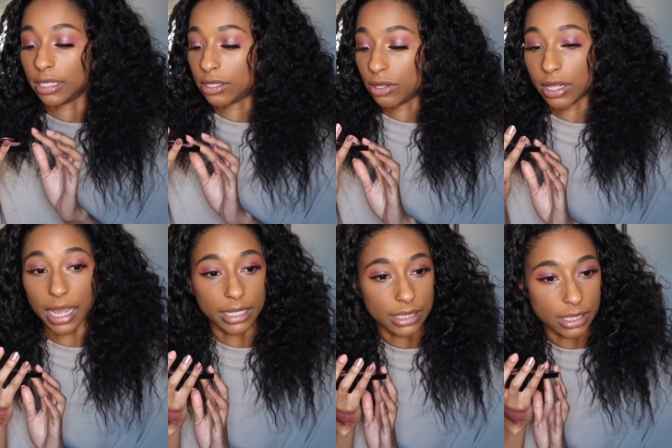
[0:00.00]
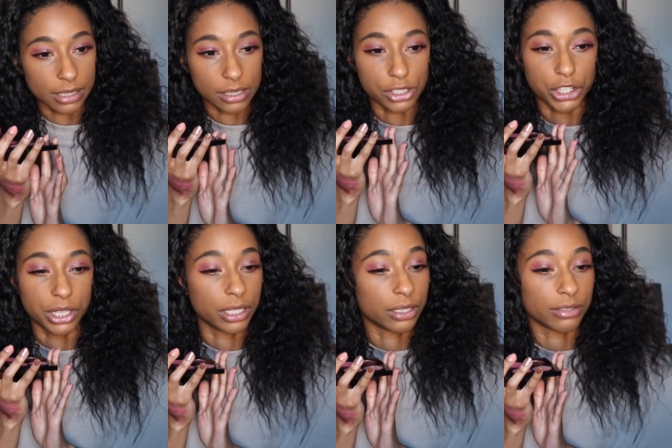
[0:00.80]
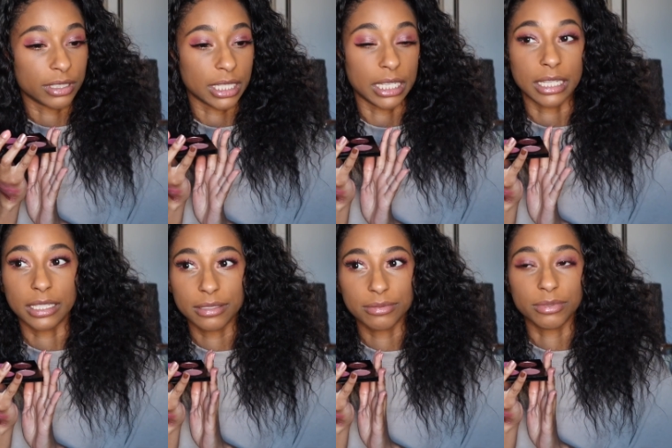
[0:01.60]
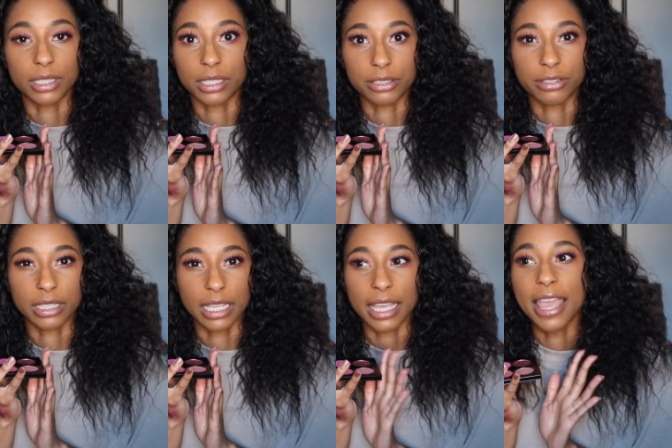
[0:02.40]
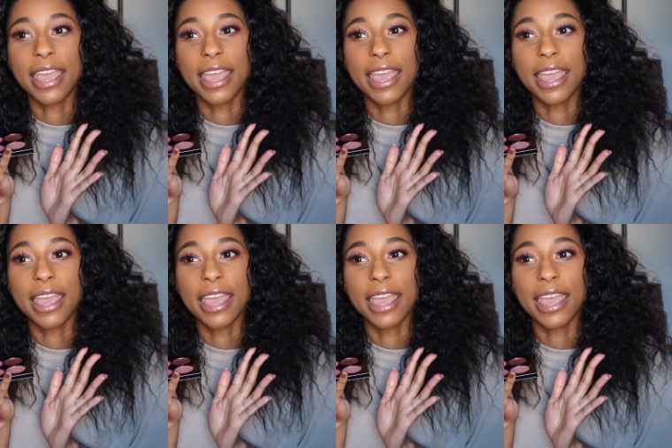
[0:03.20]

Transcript: It's nice. It is glitterly, glitterly.